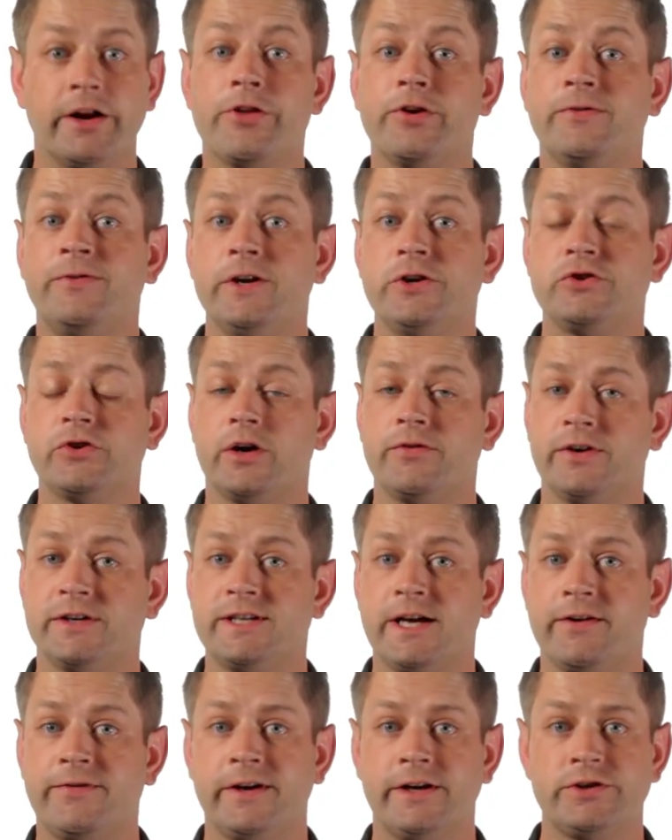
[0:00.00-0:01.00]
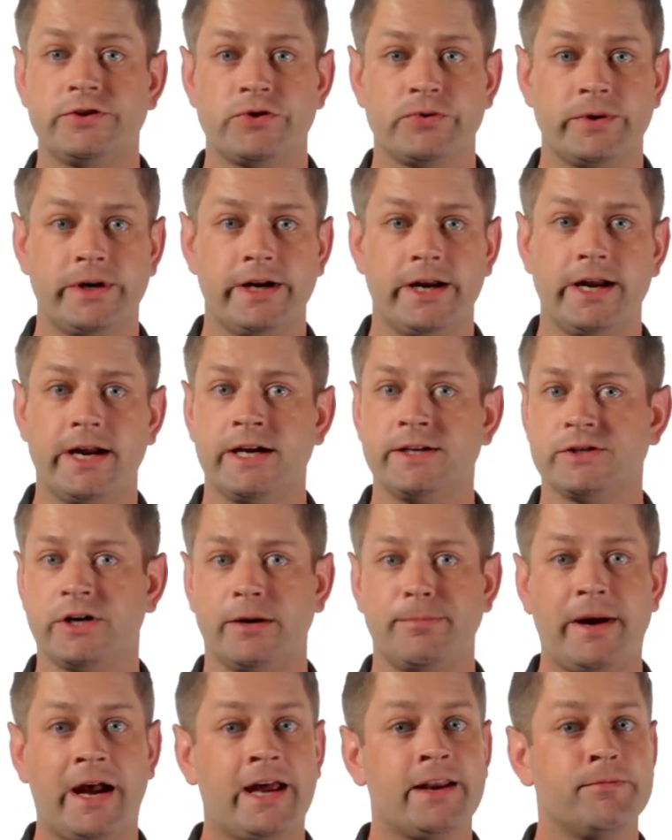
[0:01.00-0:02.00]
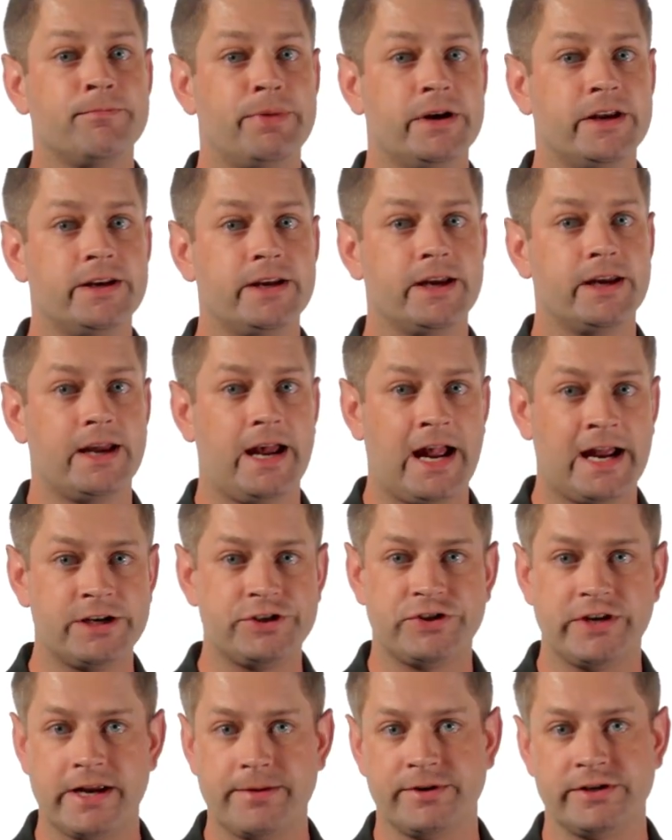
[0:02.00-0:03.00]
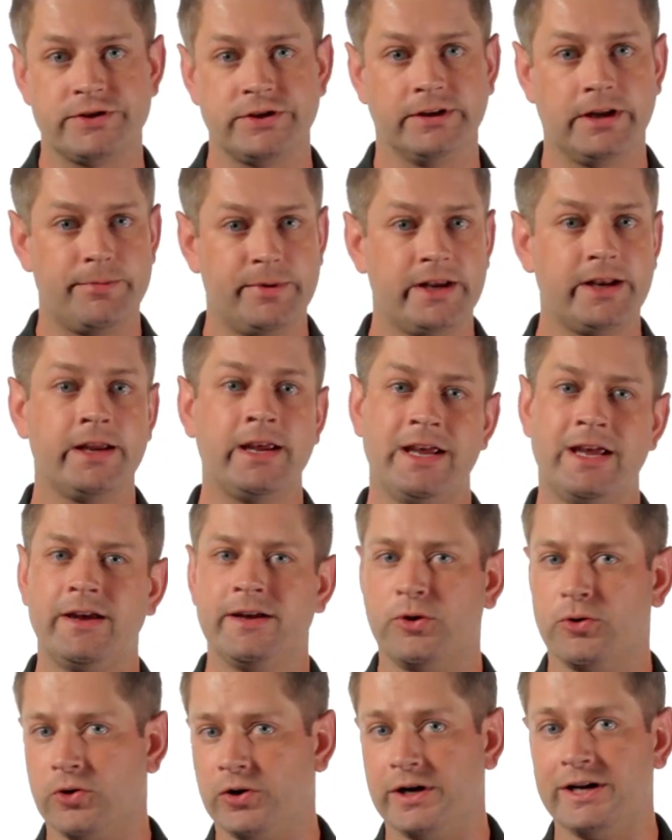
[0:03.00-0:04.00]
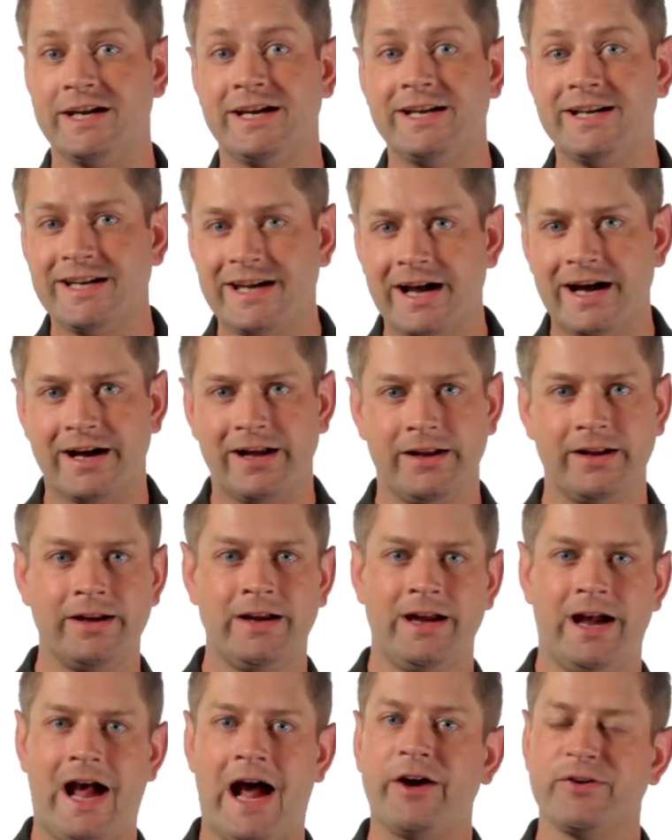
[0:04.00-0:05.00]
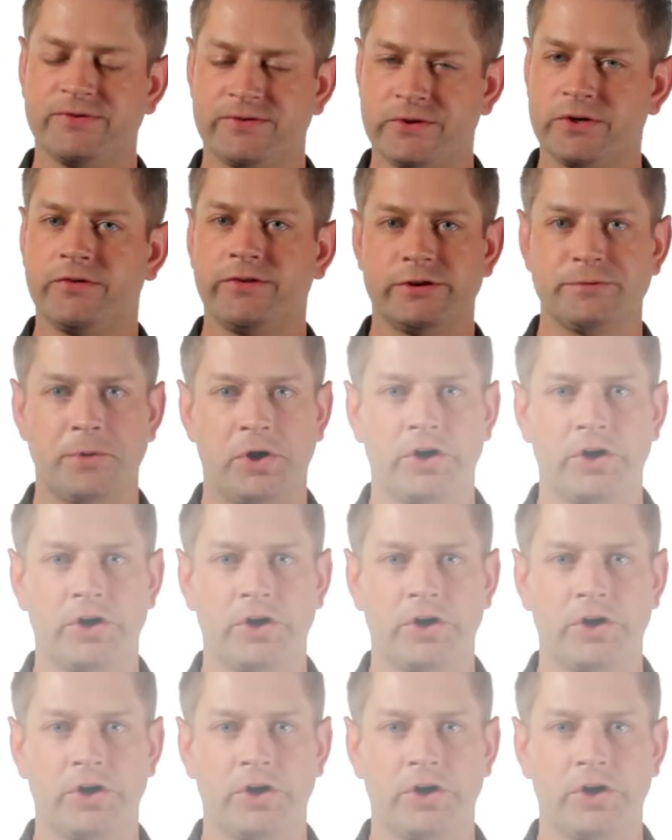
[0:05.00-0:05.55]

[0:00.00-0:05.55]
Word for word: Another feature of our Tuff-Edge 3 is our patent-pending edge damage limit or EDL, out of service